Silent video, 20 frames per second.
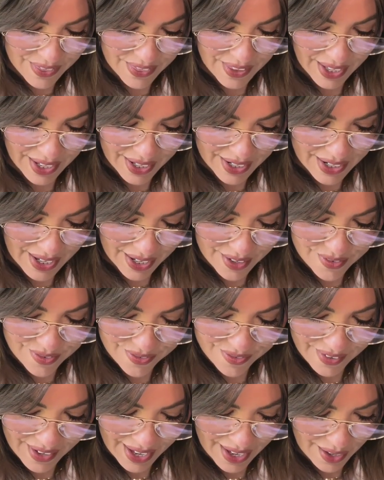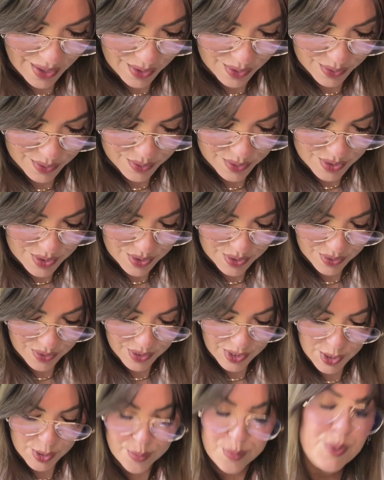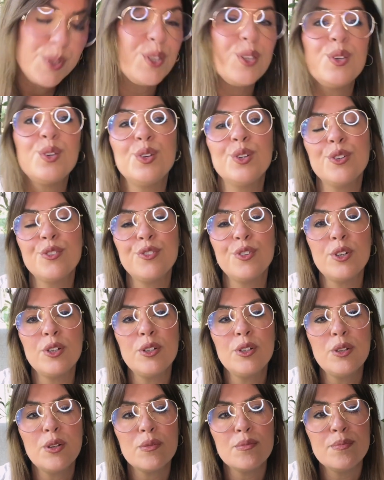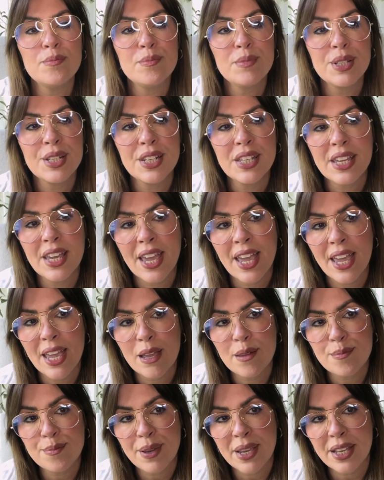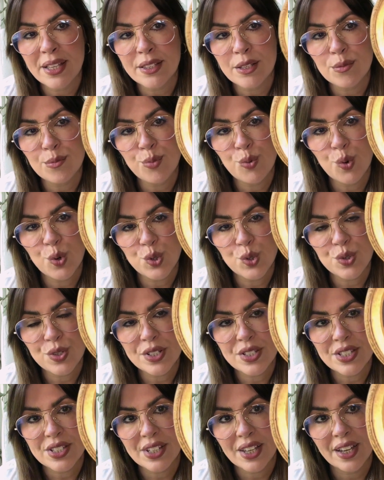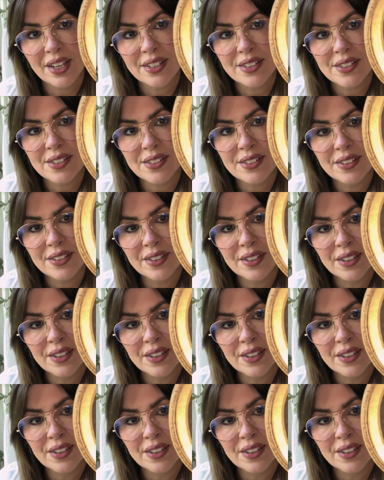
And then I found these beautiful mini hand painted portraits, guys.